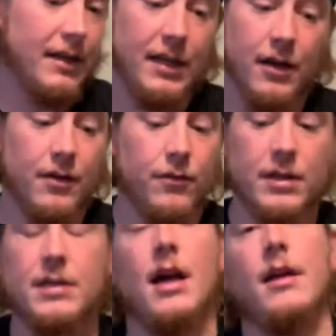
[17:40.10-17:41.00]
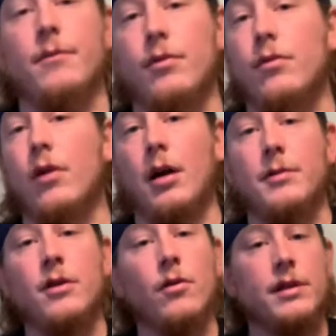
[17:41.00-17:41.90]
the other ones, I am
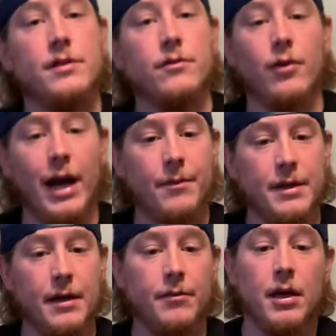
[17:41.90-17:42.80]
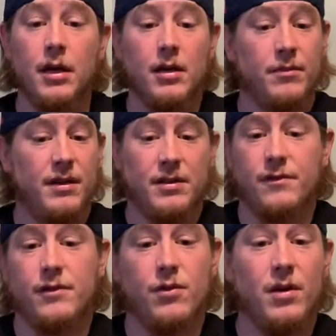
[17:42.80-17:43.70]
probably going to grab them because
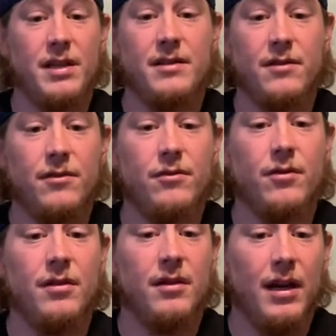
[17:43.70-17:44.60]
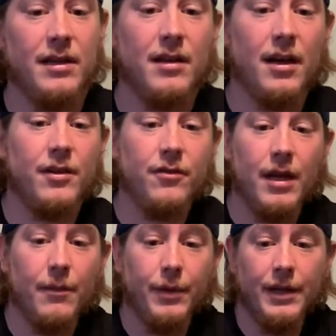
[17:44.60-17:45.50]
for $22.99, you
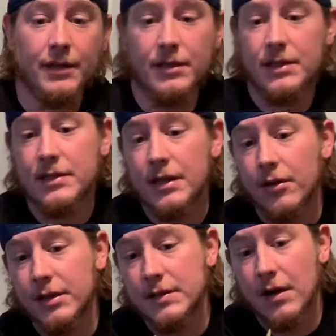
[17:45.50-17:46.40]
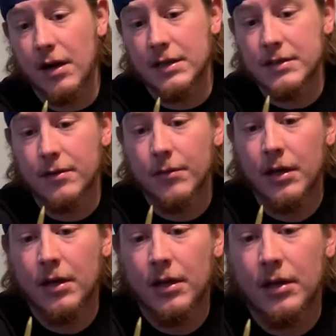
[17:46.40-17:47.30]
can't beat it. The detail is awesome.
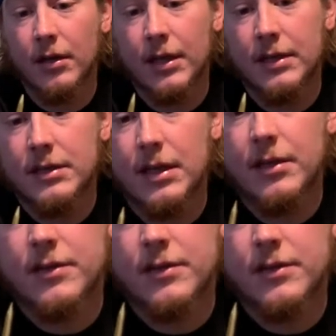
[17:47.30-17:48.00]
Like I said, the